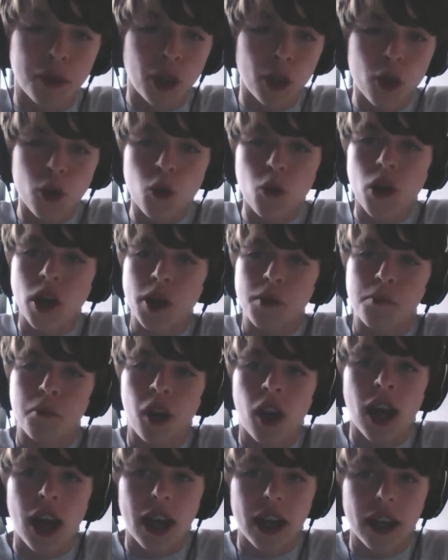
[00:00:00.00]
and
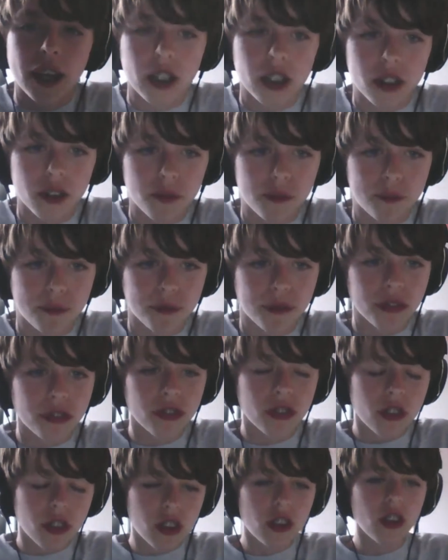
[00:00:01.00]
black.
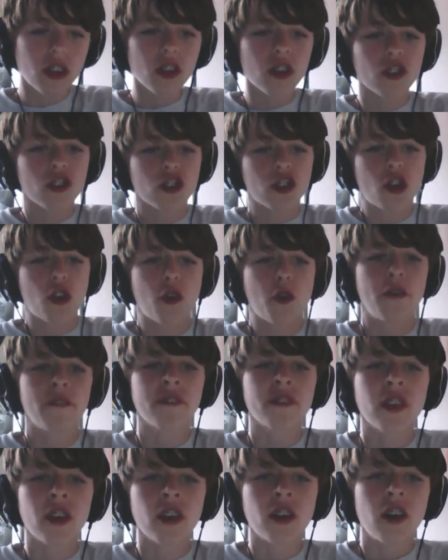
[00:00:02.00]
So
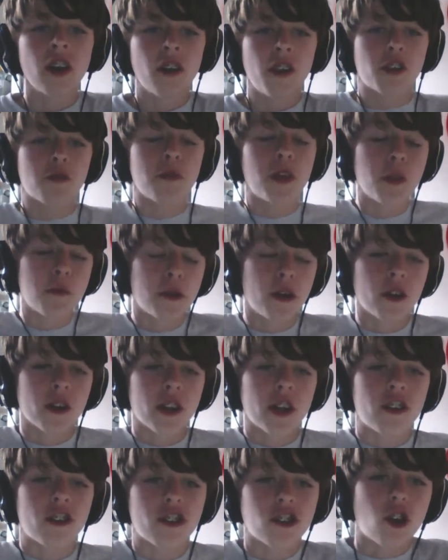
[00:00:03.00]
this motherboard is
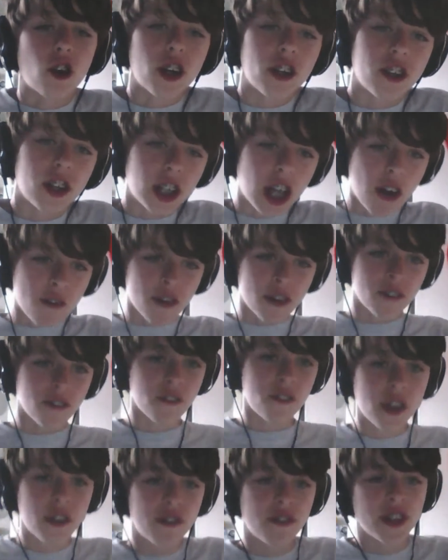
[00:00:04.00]
socket
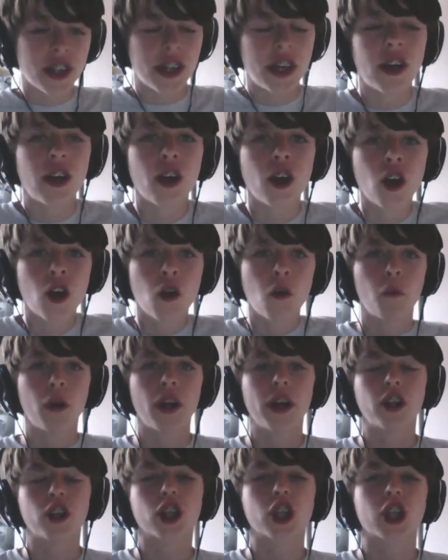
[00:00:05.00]
1150,
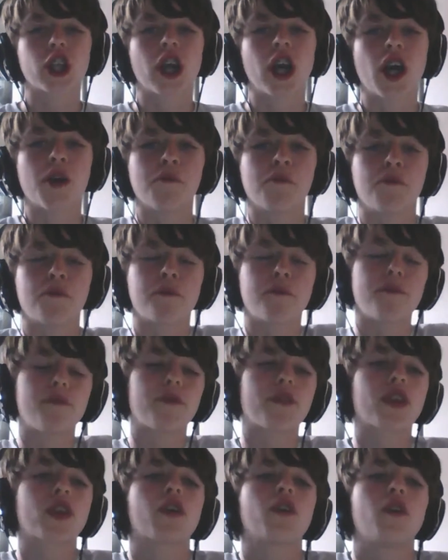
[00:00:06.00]
which
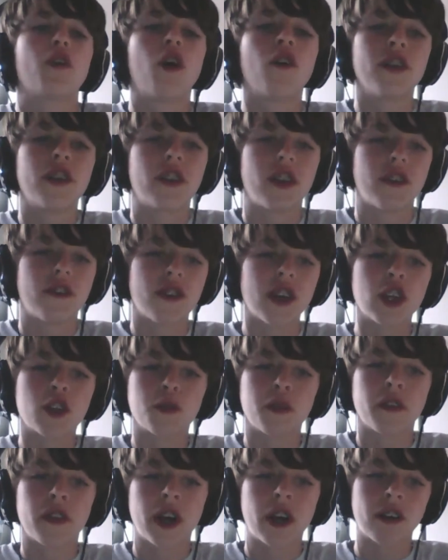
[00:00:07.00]
obviously fits with
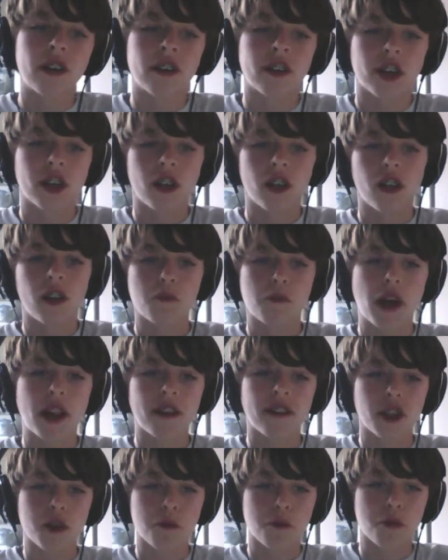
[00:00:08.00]
our Intel
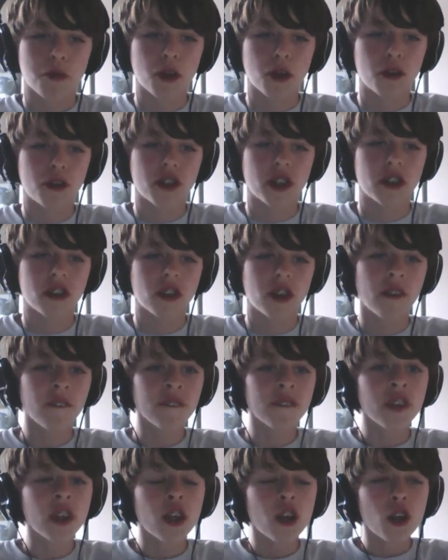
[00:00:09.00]
Pentium processor.
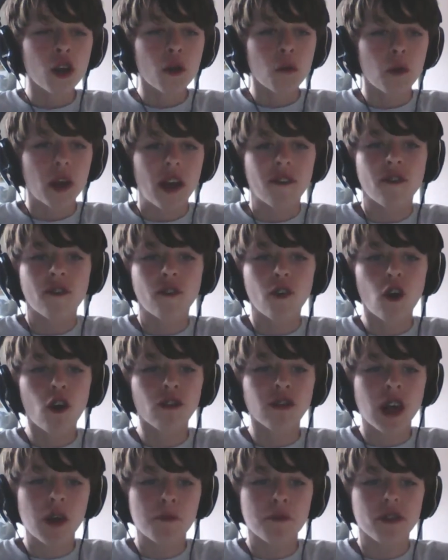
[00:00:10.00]
We have 4
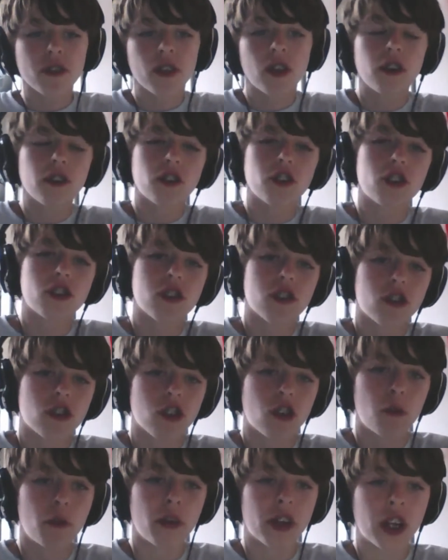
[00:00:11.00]
RAM slots, so
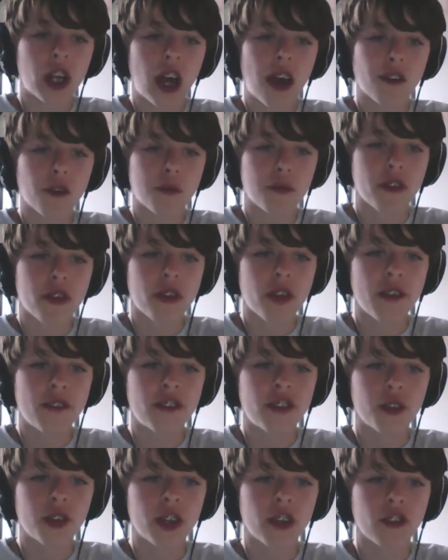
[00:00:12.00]
we can have up to 32
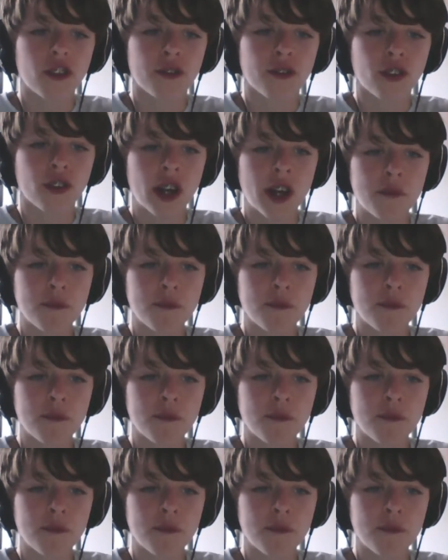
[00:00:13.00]
gigs of RAM.